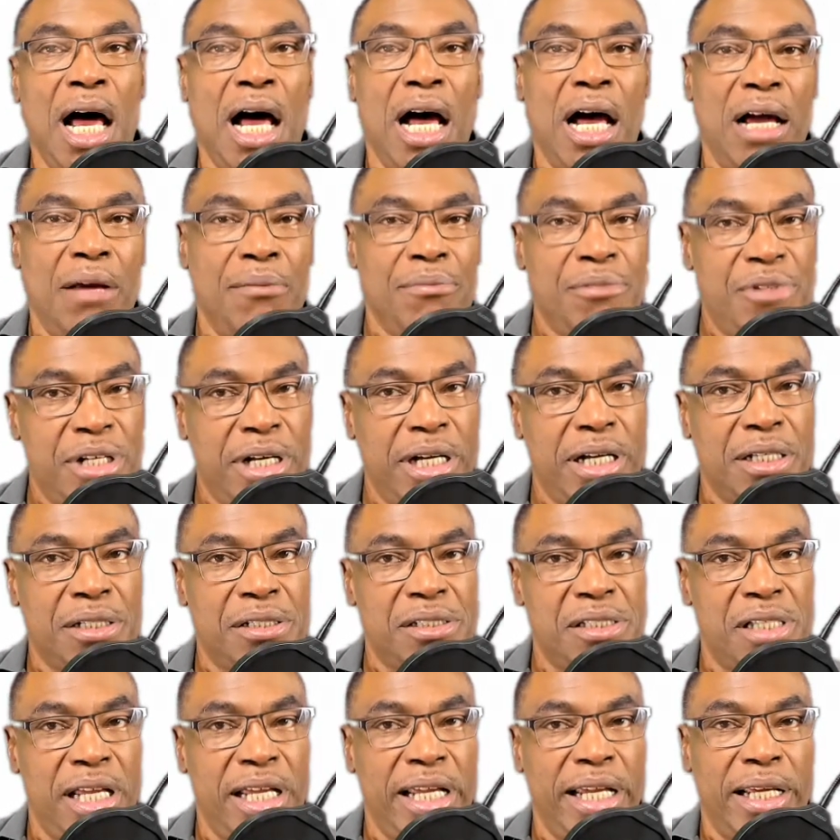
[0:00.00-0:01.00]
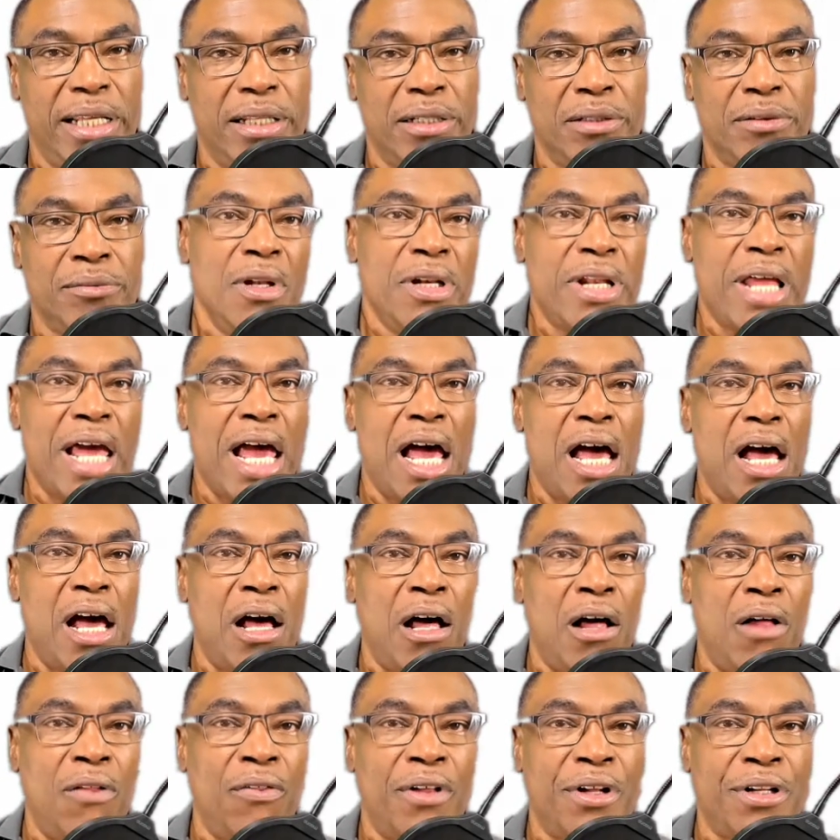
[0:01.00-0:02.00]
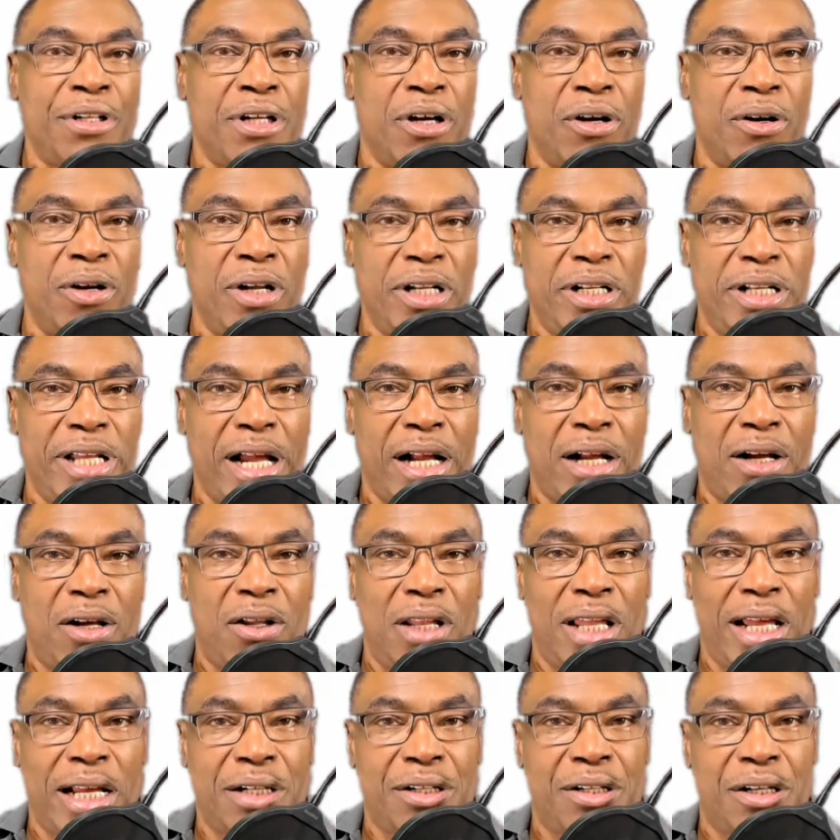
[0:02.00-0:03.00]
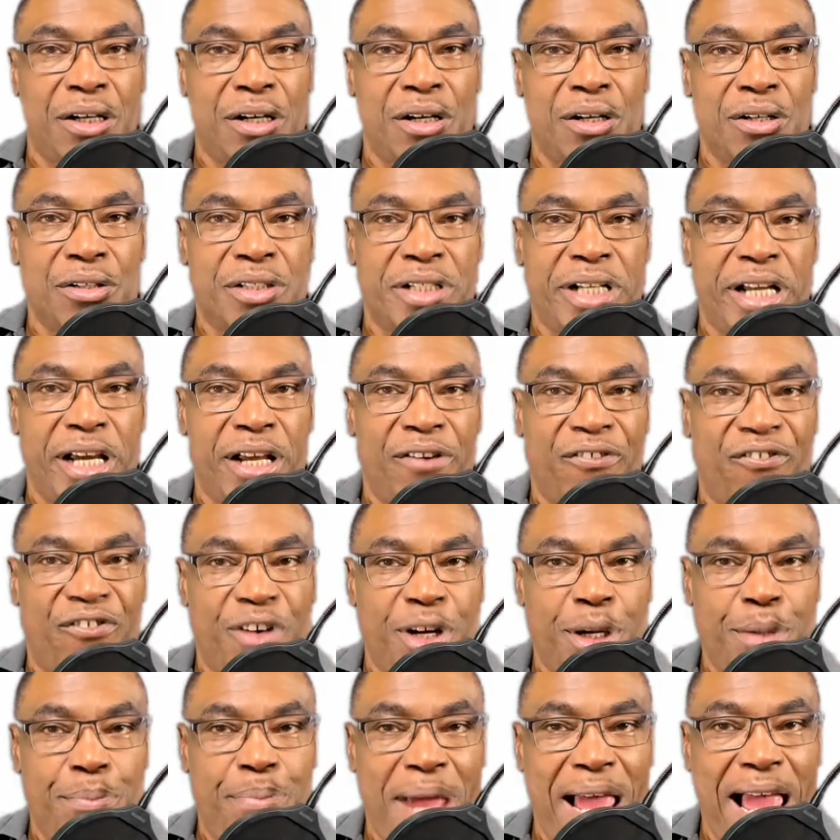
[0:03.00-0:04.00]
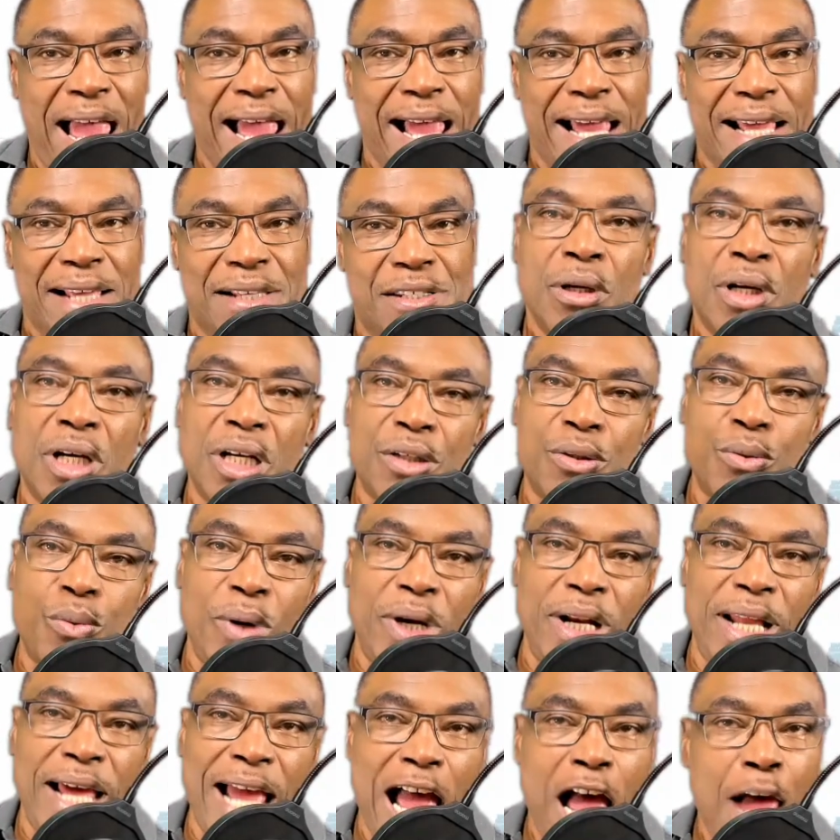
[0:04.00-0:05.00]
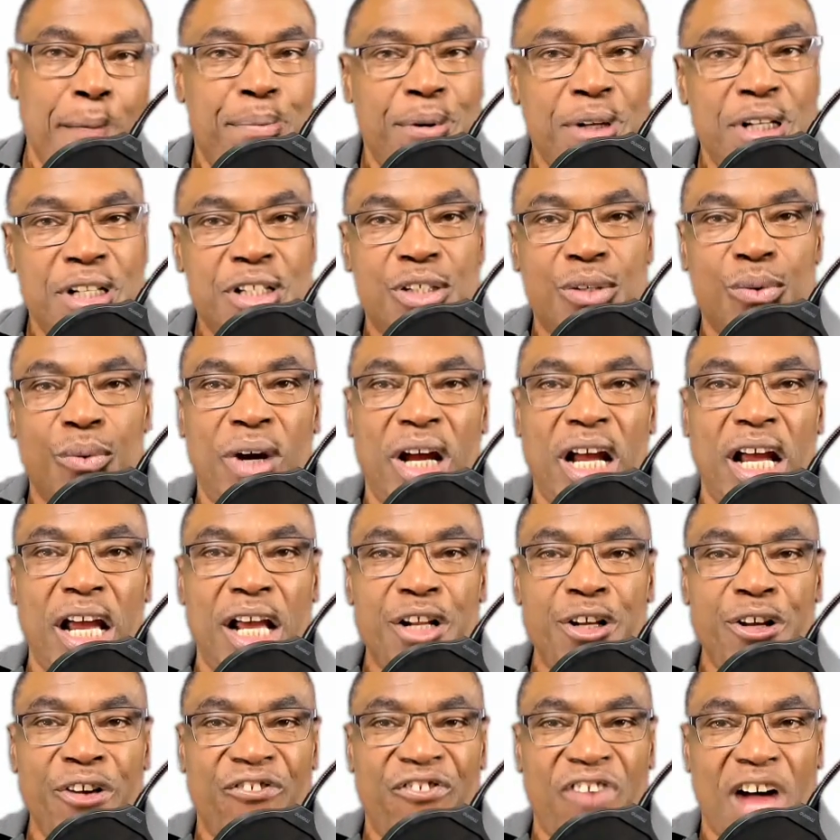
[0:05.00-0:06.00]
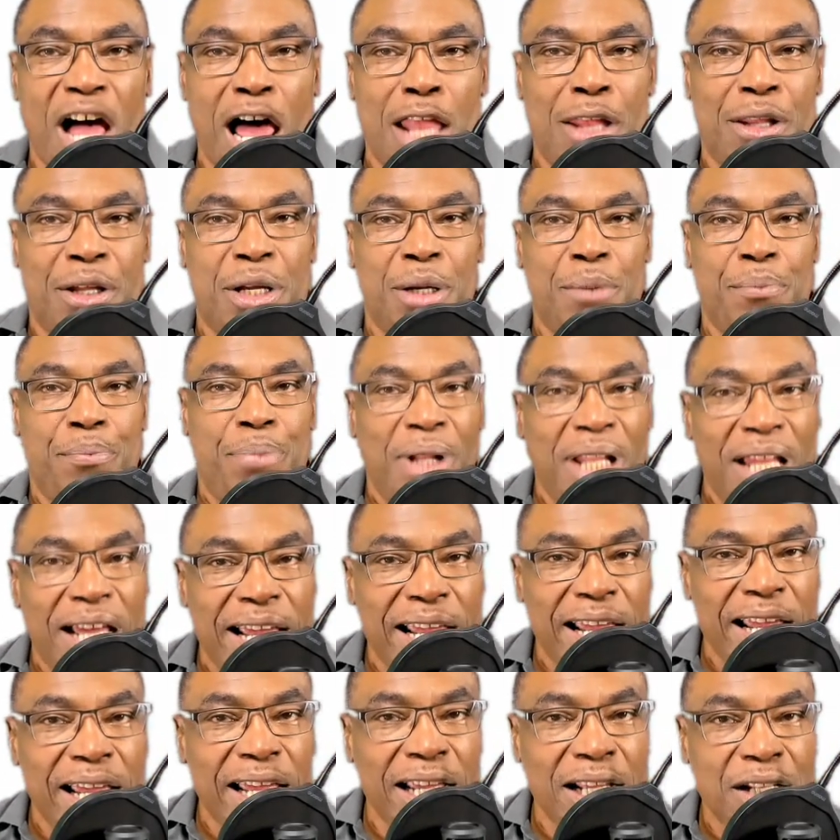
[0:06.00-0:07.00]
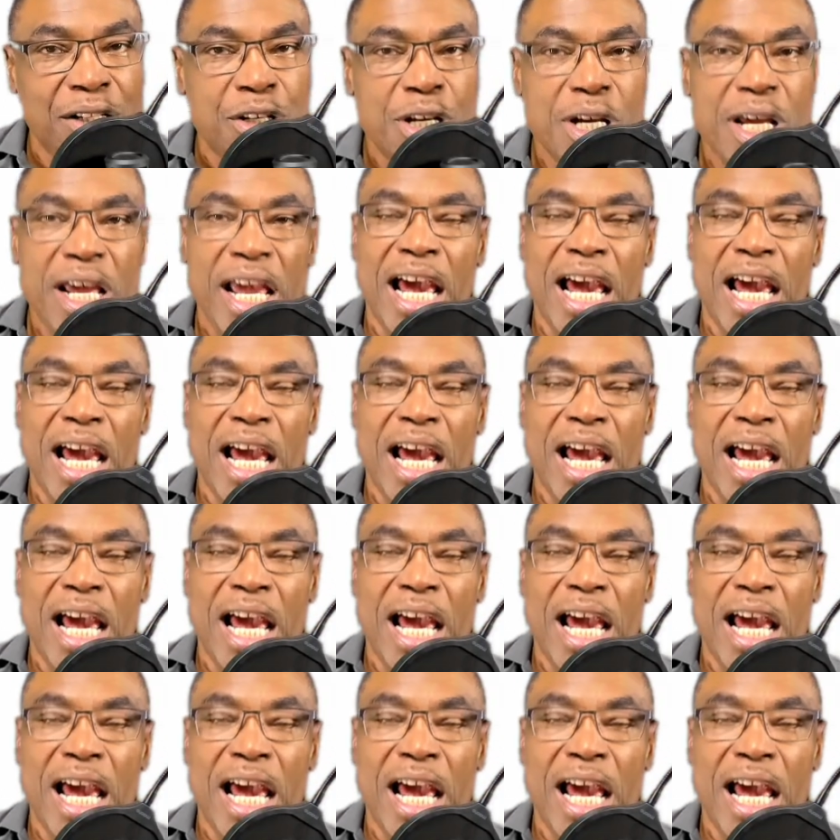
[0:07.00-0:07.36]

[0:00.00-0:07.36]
i'm just saying now the dirty debt collectors get a free pass. Because what happens when you file a complaint